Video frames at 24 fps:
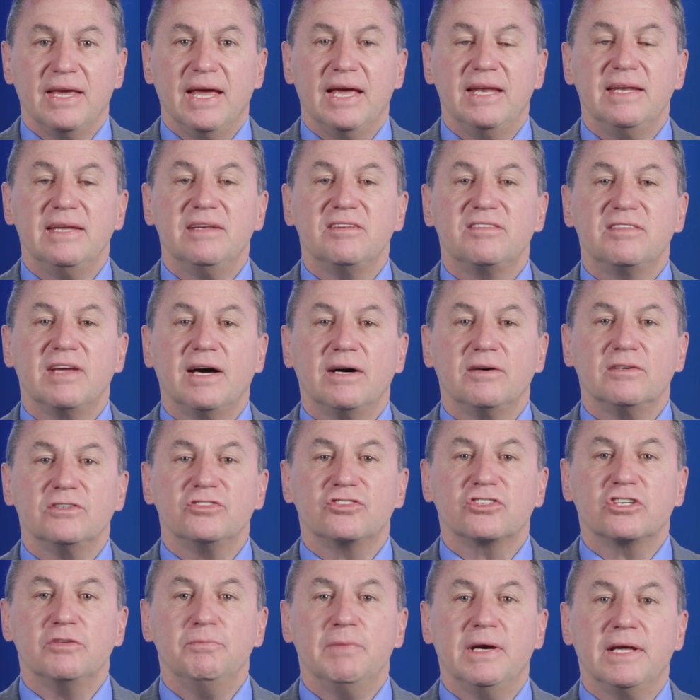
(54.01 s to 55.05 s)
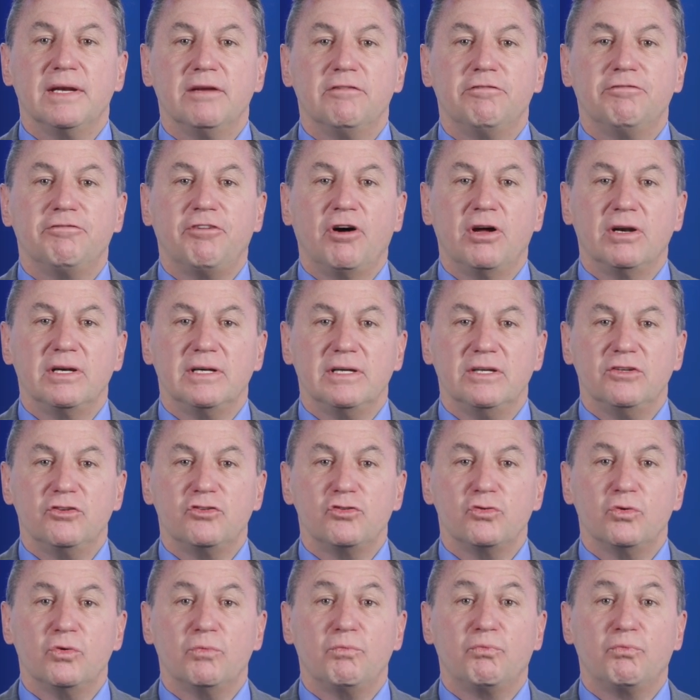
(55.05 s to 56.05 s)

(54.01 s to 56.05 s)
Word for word: and Intel has committed funding to